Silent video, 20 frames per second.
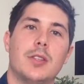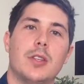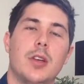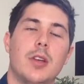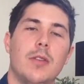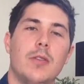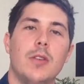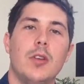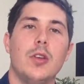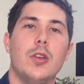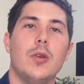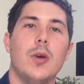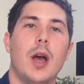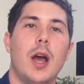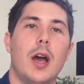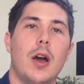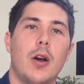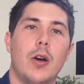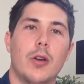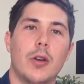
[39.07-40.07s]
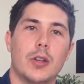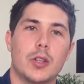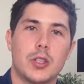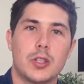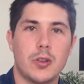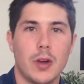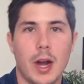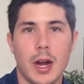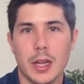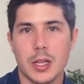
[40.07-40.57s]
So if you are on a
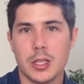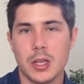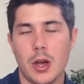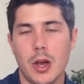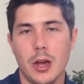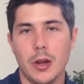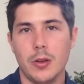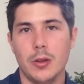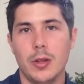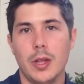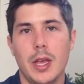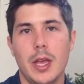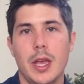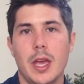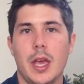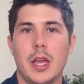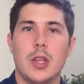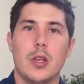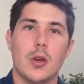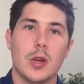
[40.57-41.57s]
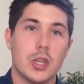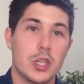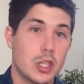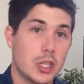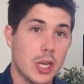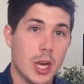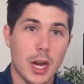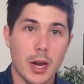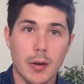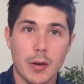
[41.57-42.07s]
strata title and you are
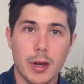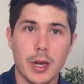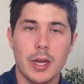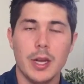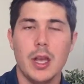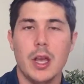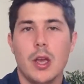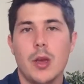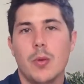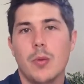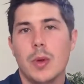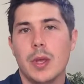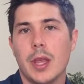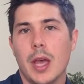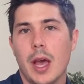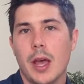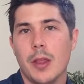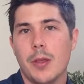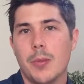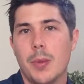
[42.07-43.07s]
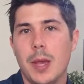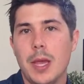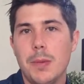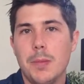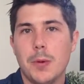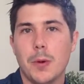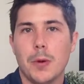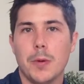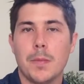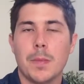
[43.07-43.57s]
sharing with other
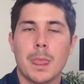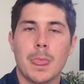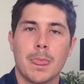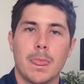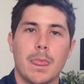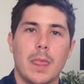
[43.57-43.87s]
people,